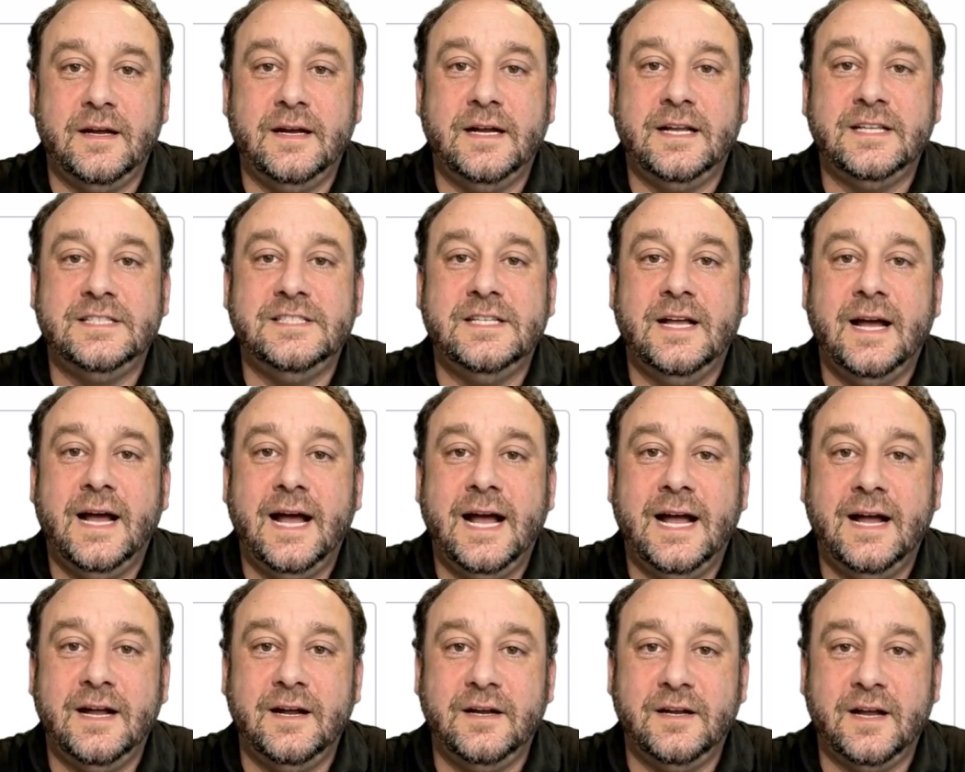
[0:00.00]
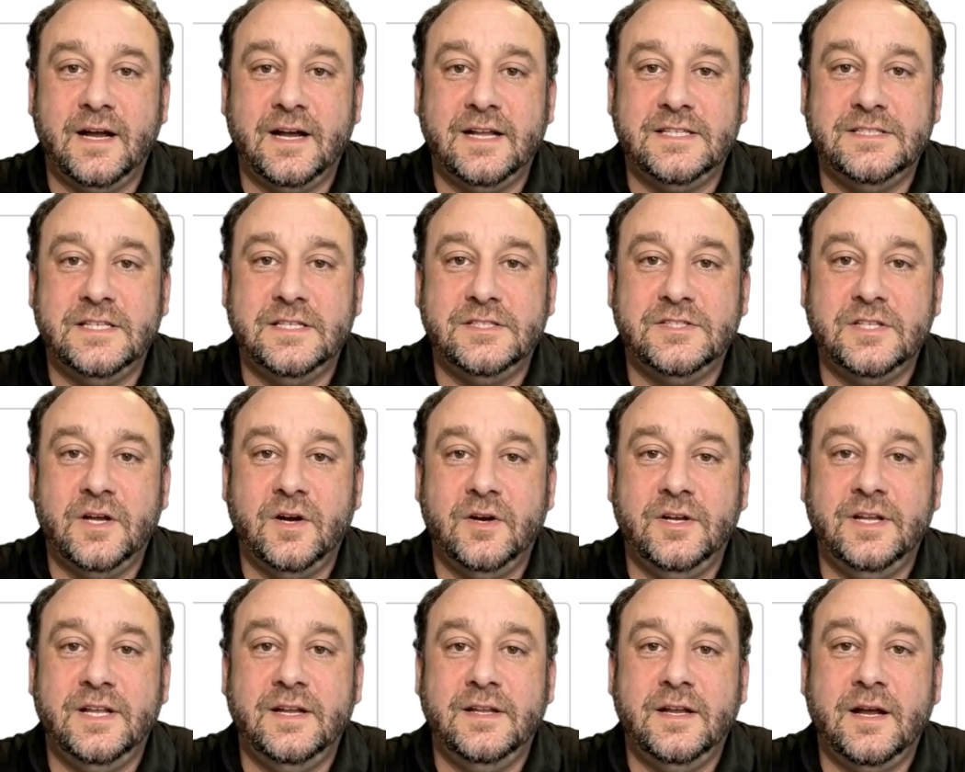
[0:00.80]
is to analyze a
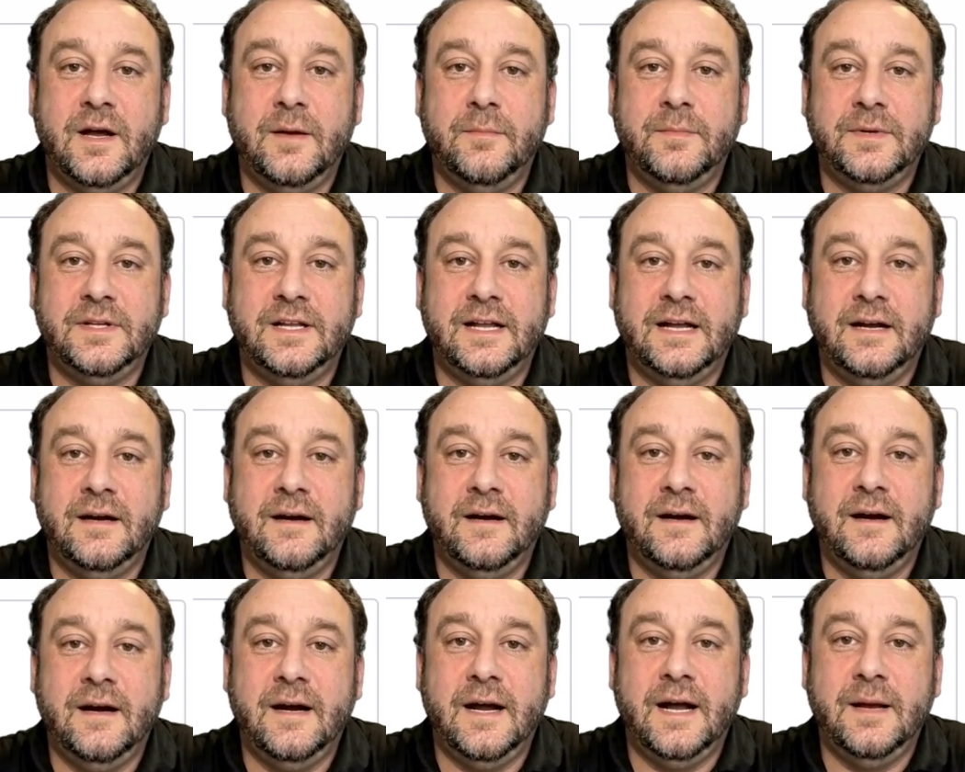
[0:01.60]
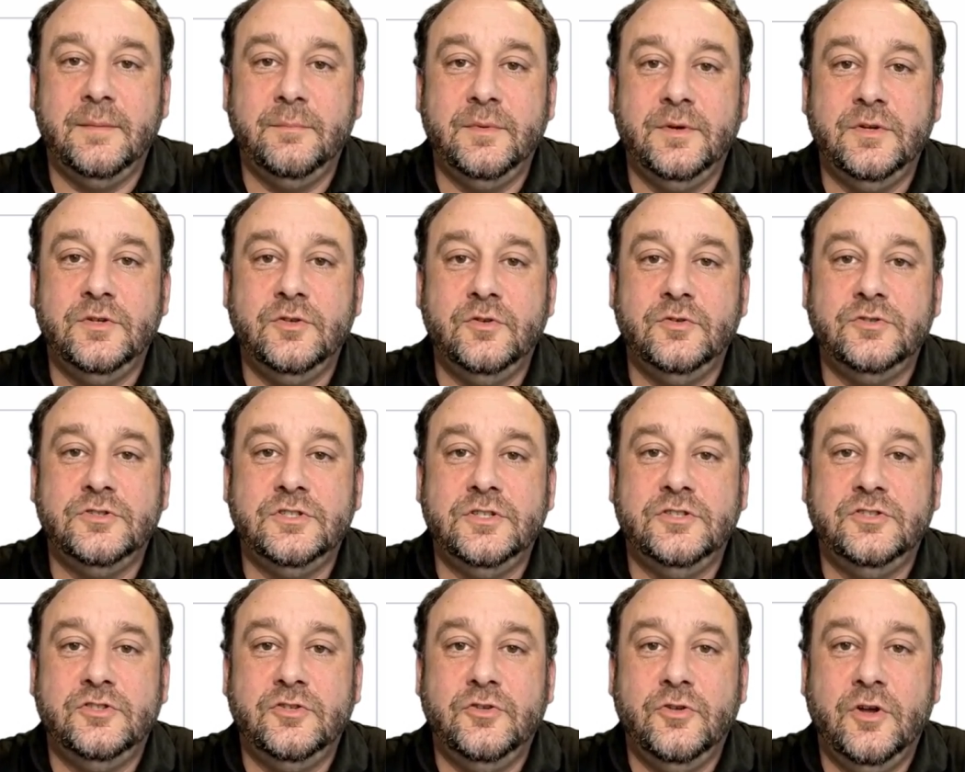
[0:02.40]
target company and produce
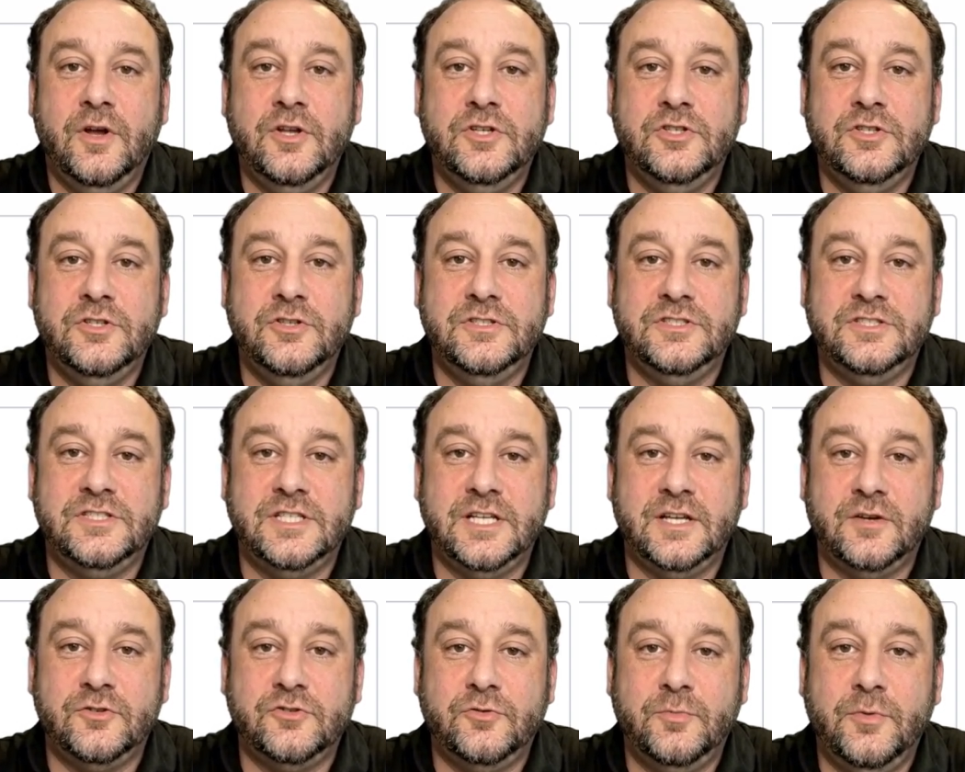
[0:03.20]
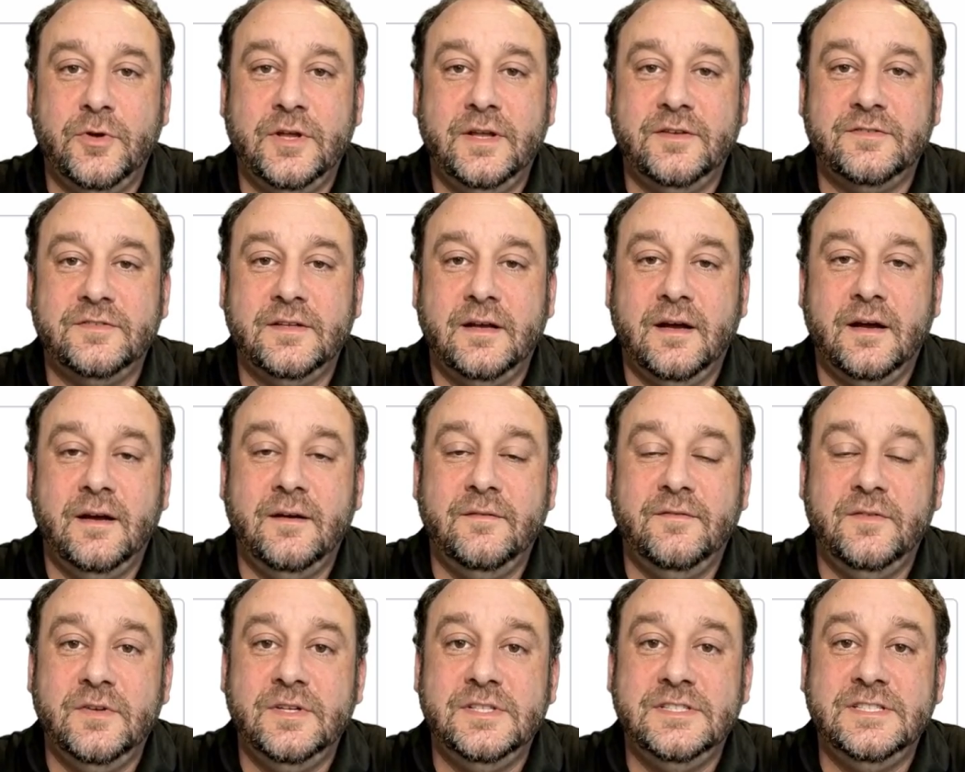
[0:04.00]
a structured sales brief
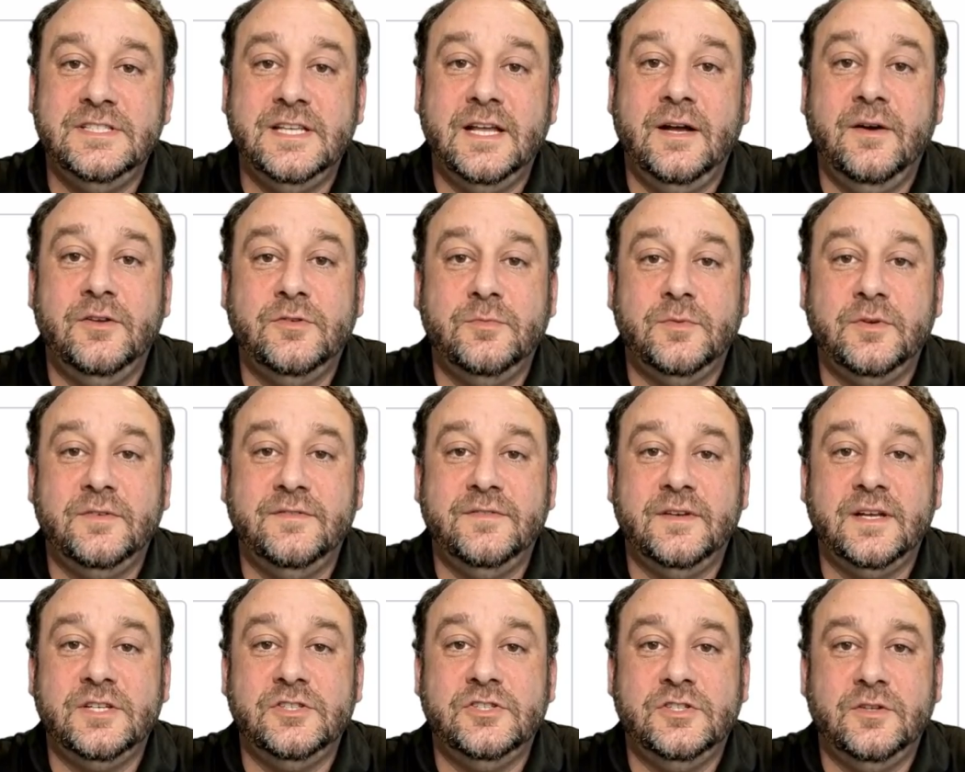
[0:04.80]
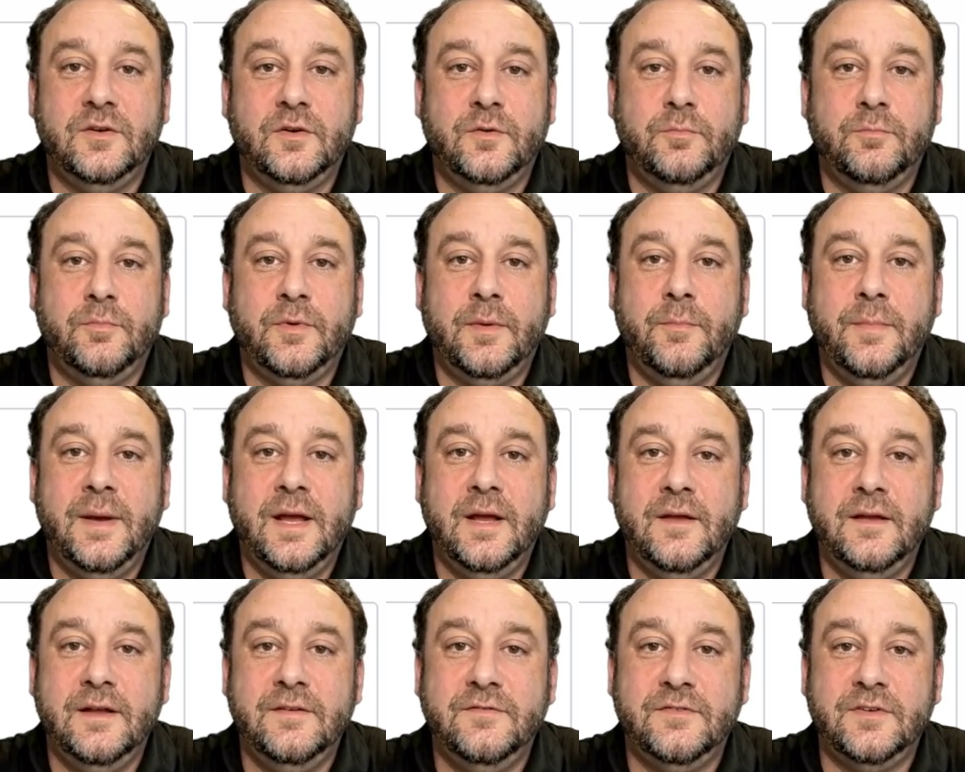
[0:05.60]
for a sales professional
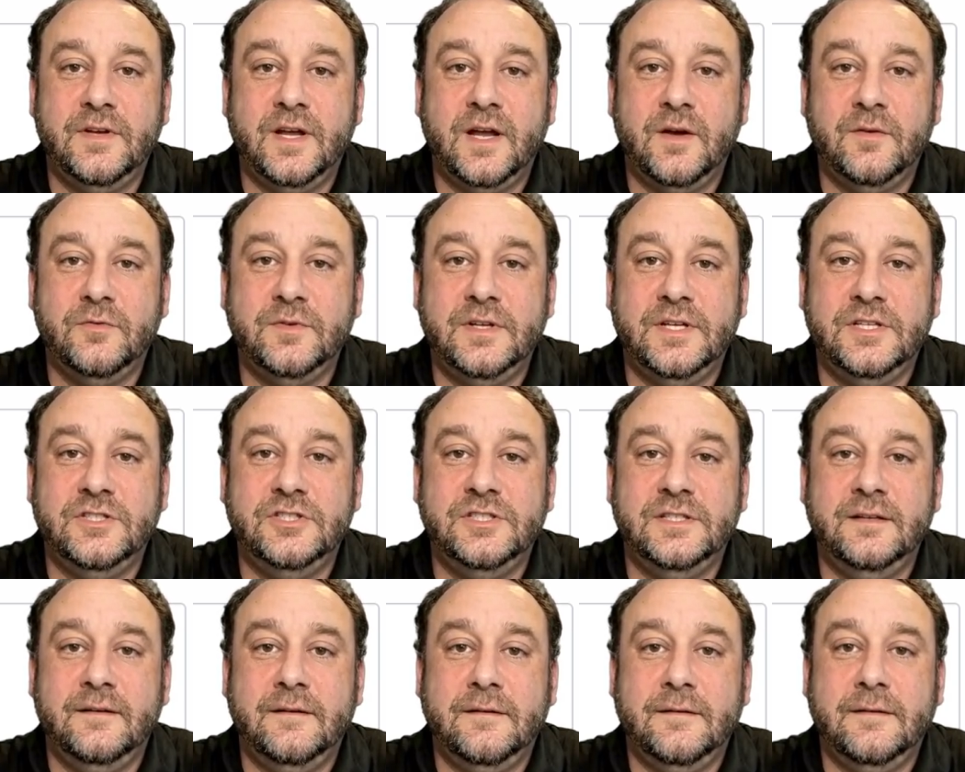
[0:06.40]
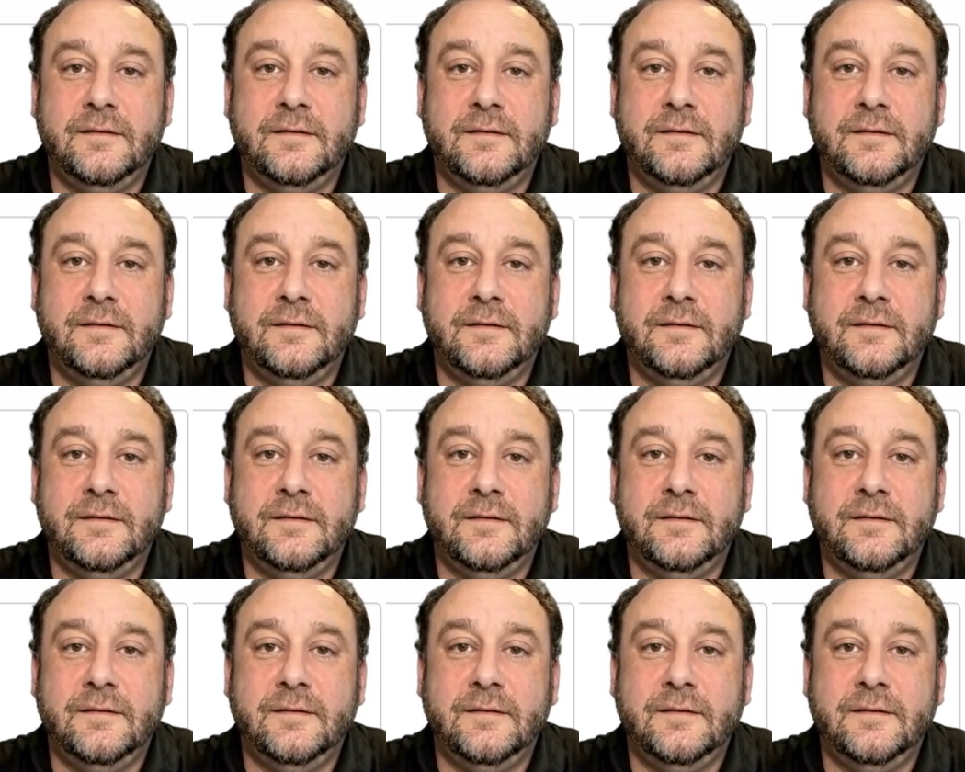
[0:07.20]
preparing for outreach.